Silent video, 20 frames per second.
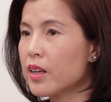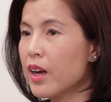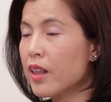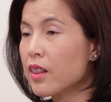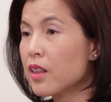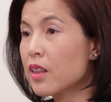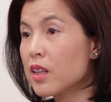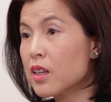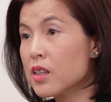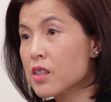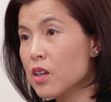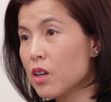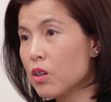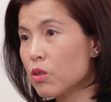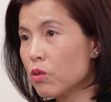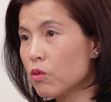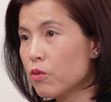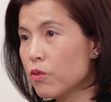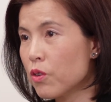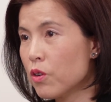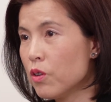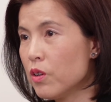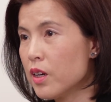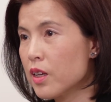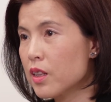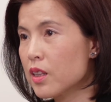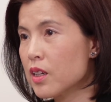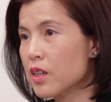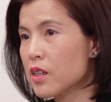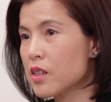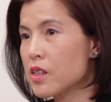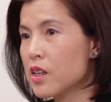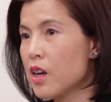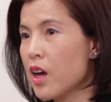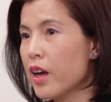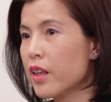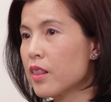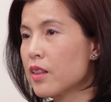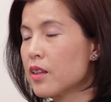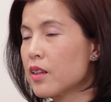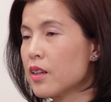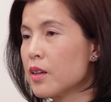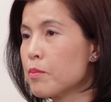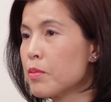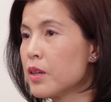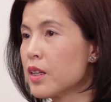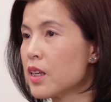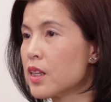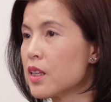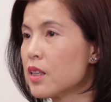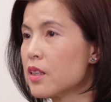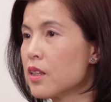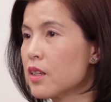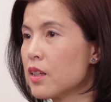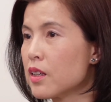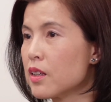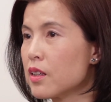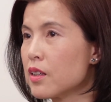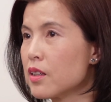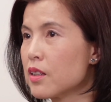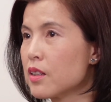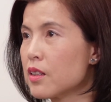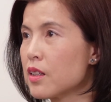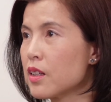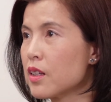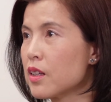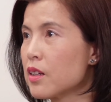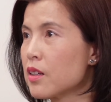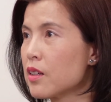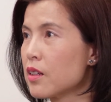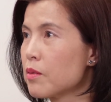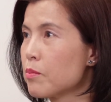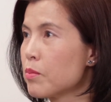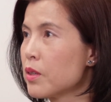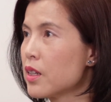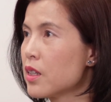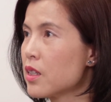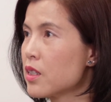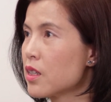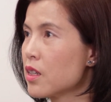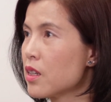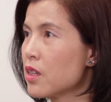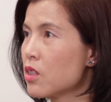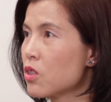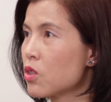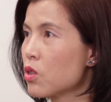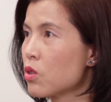The other things I look for are things like the ability, the, the ability